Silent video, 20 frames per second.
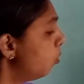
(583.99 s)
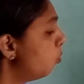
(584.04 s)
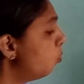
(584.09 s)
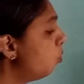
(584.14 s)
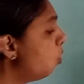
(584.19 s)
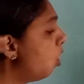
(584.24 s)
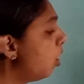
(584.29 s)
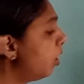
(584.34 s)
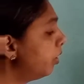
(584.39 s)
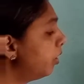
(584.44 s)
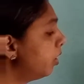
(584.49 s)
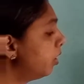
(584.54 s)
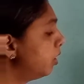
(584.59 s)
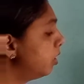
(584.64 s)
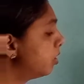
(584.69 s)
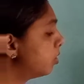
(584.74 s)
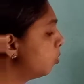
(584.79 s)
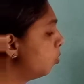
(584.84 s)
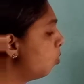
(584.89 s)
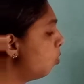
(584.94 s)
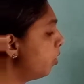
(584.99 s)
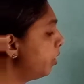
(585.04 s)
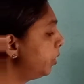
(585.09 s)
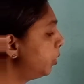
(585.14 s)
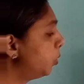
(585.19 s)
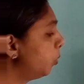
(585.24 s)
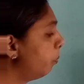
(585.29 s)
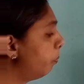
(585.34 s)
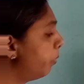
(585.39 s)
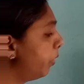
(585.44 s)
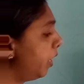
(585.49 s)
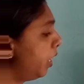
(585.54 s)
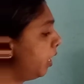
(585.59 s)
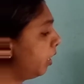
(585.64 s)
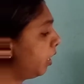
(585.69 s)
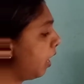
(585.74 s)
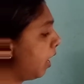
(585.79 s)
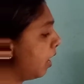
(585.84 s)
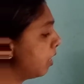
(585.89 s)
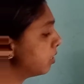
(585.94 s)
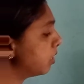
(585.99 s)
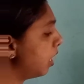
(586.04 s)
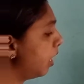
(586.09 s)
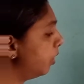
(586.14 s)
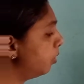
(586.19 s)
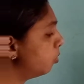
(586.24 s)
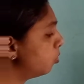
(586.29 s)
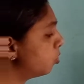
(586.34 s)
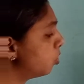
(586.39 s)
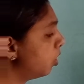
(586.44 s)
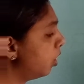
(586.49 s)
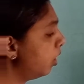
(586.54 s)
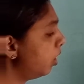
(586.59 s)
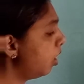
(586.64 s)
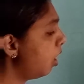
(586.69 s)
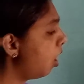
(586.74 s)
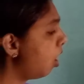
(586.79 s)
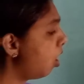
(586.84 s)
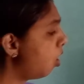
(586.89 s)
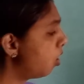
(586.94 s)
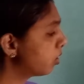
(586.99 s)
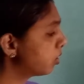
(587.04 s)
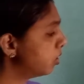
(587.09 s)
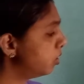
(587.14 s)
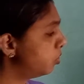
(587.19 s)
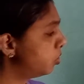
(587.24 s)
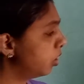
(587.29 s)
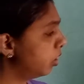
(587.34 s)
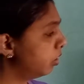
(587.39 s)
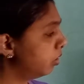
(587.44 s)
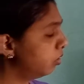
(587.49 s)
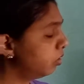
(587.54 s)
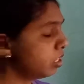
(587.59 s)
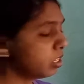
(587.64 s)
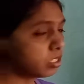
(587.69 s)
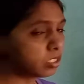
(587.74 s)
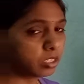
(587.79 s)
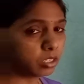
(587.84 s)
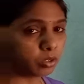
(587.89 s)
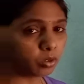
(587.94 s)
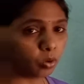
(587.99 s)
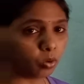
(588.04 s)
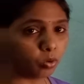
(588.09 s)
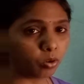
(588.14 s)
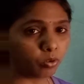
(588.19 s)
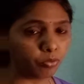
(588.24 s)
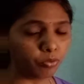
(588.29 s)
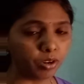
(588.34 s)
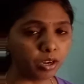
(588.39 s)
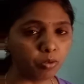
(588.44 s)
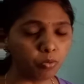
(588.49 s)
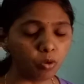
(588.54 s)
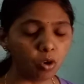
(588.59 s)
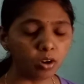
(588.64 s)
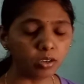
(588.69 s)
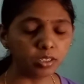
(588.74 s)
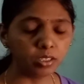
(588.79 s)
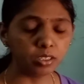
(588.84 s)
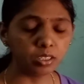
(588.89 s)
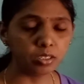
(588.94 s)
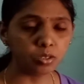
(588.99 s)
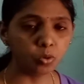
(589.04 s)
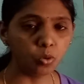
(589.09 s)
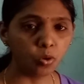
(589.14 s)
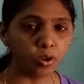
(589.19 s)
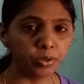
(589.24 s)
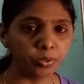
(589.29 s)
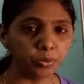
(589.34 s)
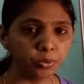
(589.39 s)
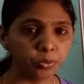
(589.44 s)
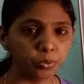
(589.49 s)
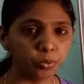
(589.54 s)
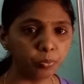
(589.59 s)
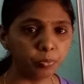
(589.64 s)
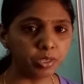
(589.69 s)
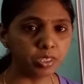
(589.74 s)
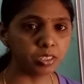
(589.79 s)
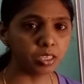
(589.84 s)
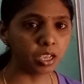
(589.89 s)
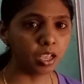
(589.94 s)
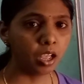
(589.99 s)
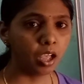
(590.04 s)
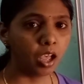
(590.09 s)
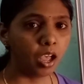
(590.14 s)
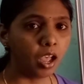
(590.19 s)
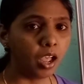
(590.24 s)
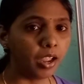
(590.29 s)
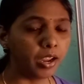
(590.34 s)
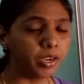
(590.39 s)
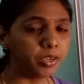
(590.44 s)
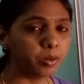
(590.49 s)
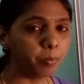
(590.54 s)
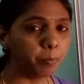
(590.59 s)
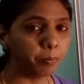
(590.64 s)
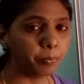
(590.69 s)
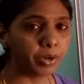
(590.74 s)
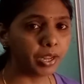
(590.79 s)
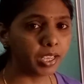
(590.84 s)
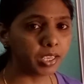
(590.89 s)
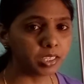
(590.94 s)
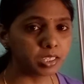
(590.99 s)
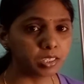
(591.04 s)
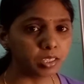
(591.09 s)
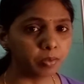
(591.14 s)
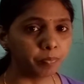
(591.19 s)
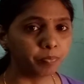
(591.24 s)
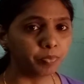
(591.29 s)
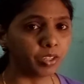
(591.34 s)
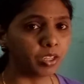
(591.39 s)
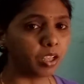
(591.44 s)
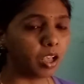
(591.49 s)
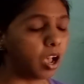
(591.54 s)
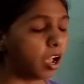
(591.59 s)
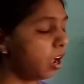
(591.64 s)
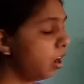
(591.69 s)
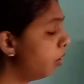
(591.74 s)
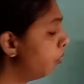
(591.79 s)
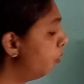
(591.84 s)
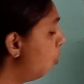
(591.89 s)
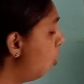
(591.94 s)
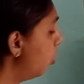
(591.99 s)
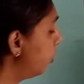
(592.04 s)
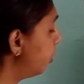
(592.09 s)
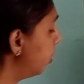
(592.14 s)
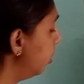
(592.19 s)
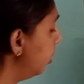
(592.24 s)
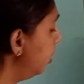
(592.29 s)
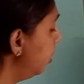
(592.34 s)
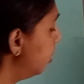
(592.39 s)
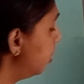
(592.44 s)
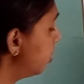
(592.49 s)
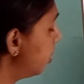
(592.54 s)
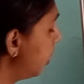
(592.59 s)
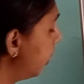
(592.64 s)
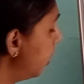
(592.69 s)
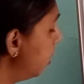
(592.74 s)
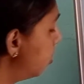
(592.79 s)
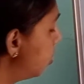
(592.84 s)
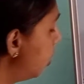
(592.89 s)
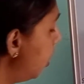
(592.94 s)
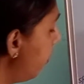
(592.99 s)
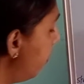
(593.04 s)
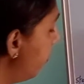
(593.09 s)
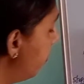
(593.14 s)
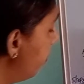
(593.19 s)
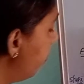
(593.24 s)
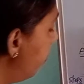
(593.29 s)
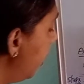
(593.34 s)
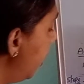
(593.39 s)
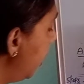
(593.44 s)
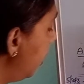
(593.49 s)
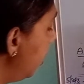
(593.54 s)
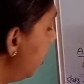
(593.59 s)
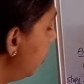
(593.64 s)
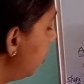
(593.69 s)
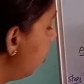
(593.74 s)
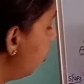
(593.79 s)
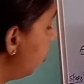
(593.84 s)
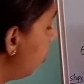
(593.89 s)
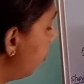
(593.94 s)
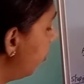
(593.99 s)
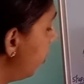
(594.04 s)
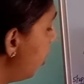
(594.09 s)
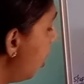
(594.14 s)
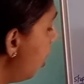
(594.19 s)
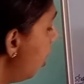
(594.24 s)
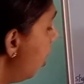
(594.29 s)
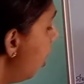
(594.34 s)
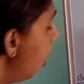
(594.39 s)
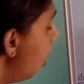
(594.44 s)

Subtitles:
water is going to break as hydrogen and oxygen. This chlorophyll, what it is going to do means it breaks water. In the second step, breaking down of the